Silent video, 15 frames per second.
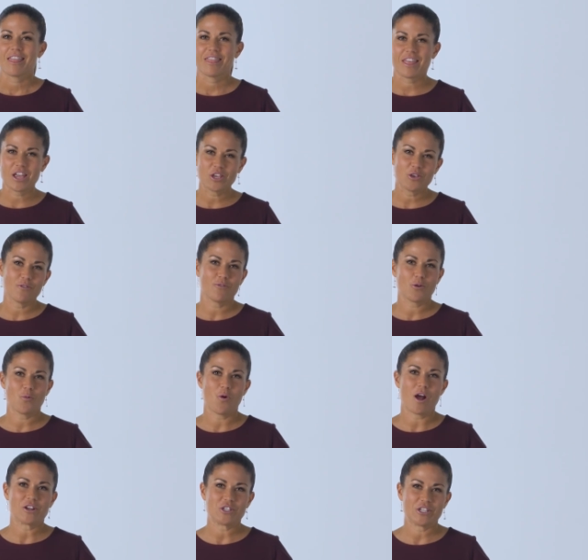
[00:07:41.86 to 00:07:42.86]
Thank you for
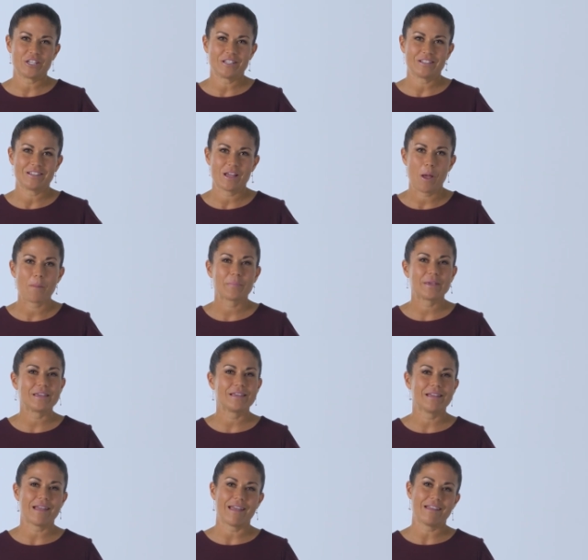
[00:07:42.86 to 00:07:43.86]
watching
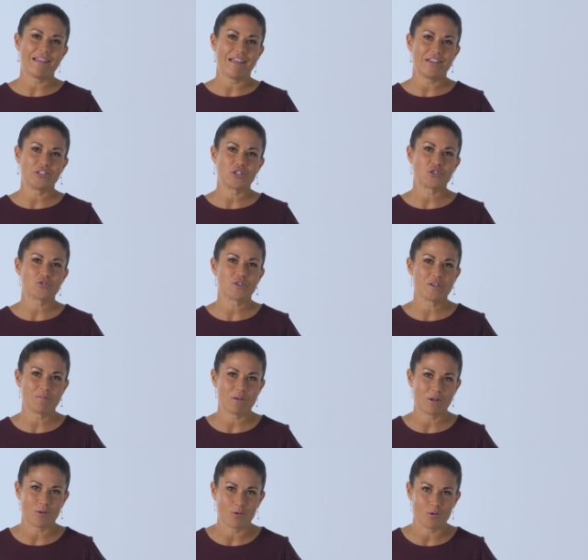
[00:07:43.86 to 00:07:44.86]
PAH
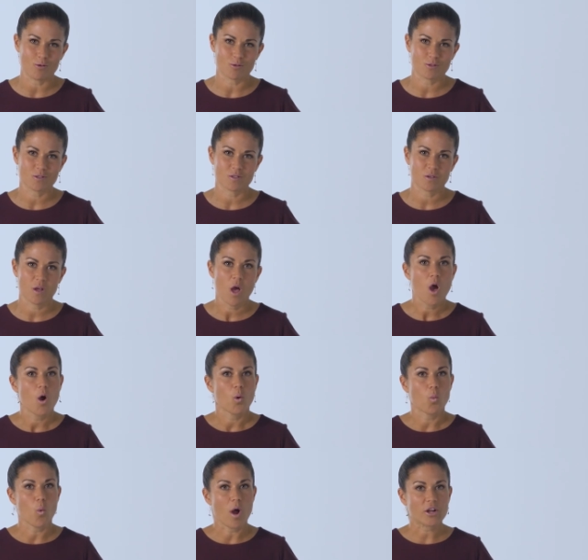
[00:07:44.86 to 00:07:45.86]
Treatment Goals.
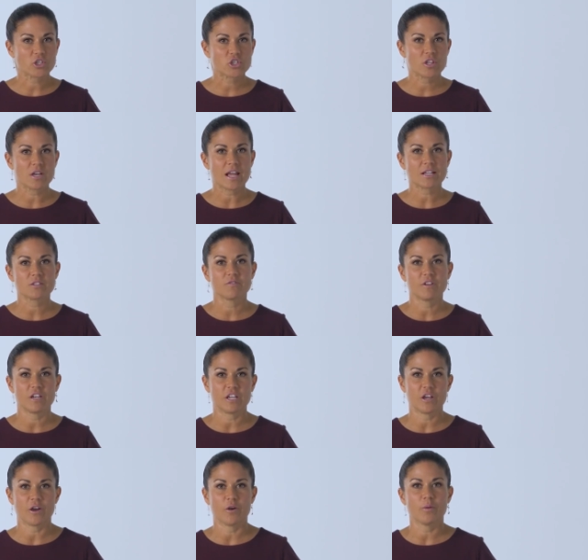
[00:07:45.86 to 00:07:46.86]
Watch the next
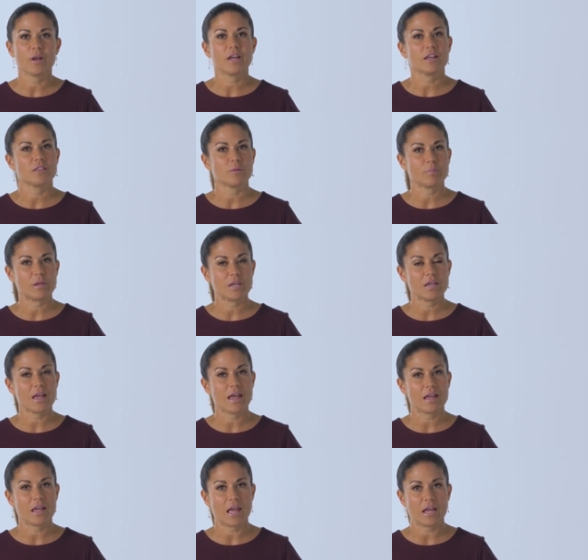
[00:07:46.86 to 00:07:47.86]
video in the
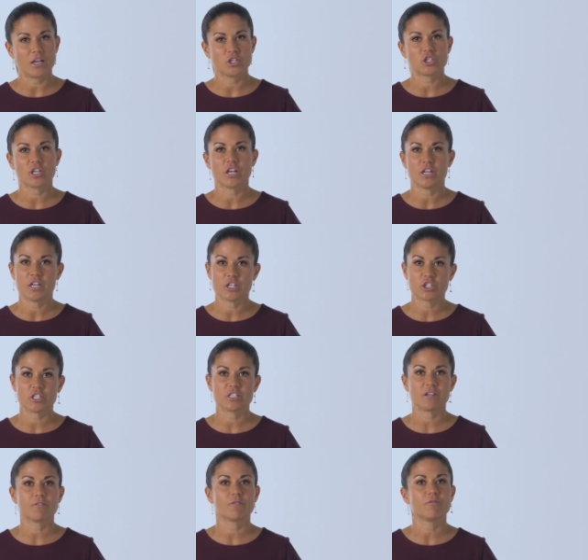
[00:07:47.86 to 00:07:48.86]
PAH
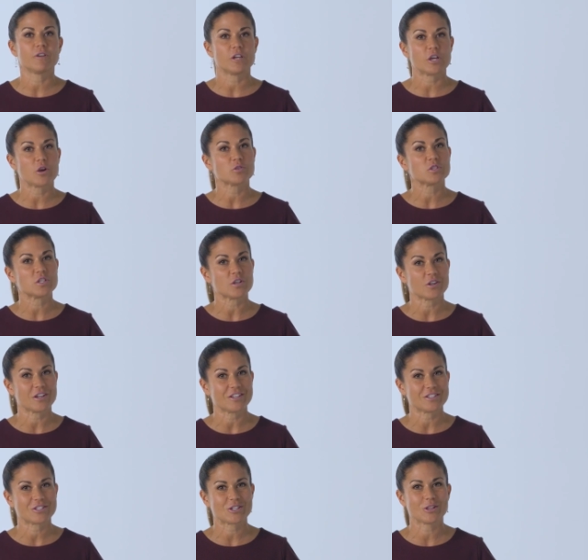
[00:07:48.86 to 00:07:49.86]
Initiative video
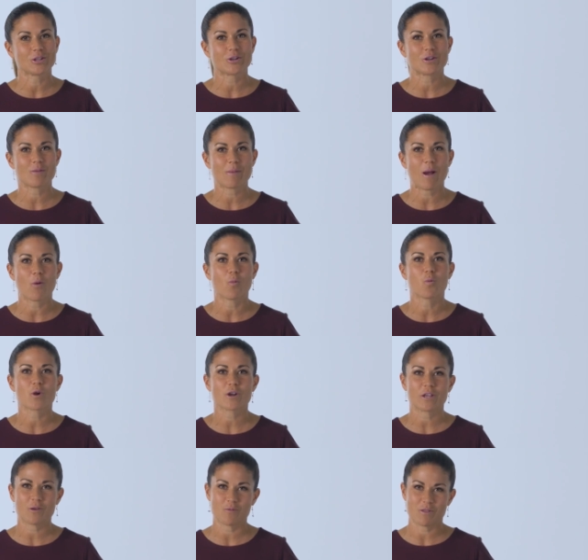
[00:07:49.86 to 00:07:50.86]
series to learn about
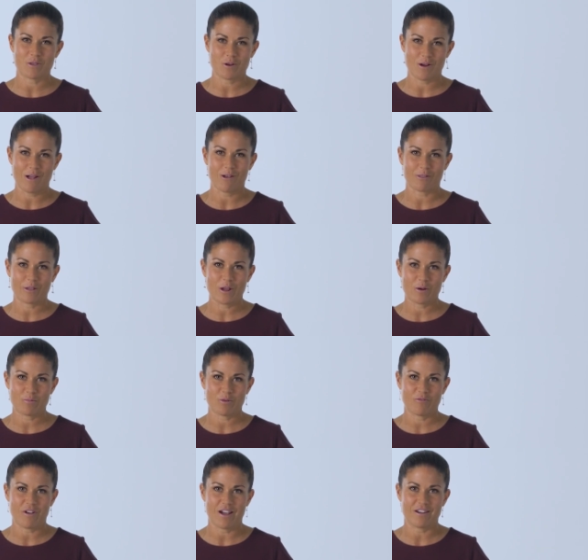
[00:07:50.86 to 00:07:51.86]
working with your healthcare
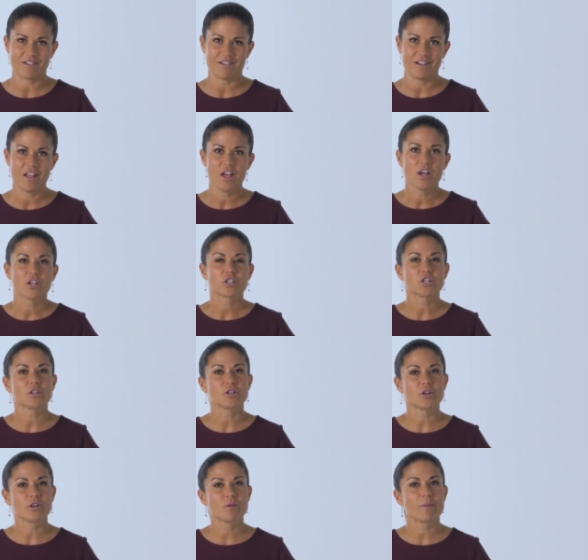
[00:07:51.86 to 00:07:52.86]
provider to
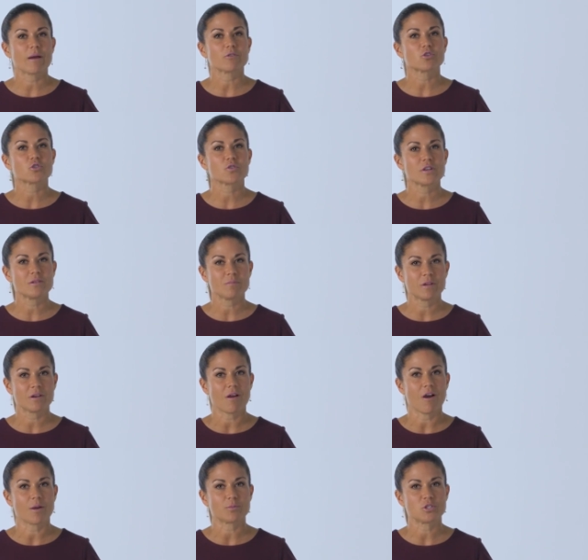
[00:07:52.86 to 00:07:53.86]
learn about treatment
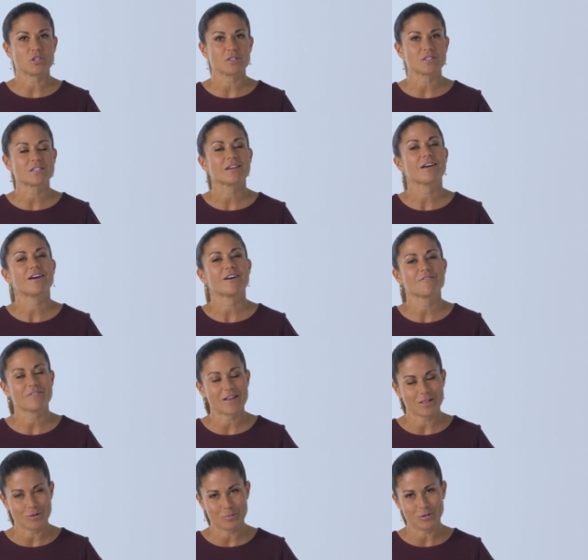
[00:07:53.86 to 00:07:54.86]
options
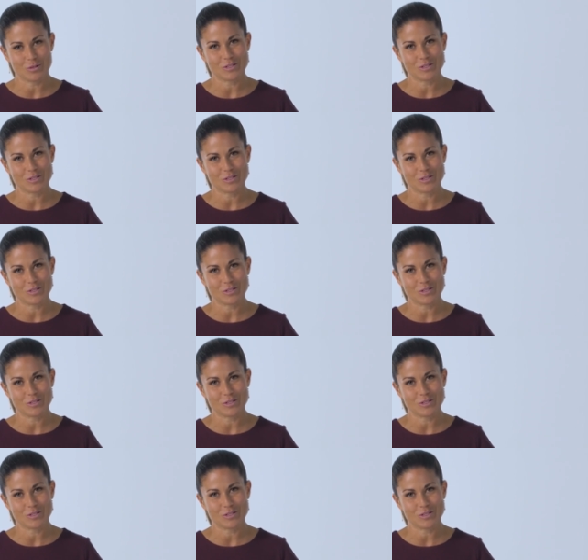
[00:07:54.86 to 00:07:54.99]
available